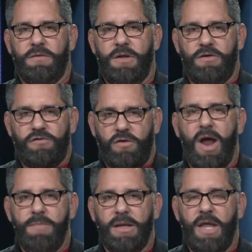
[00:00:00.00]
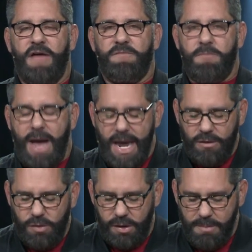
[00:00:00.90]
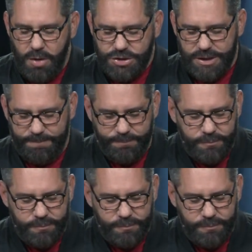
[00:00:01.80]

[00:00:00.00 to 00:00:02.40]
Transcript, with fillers: They're describing love, mind, will, and emotion,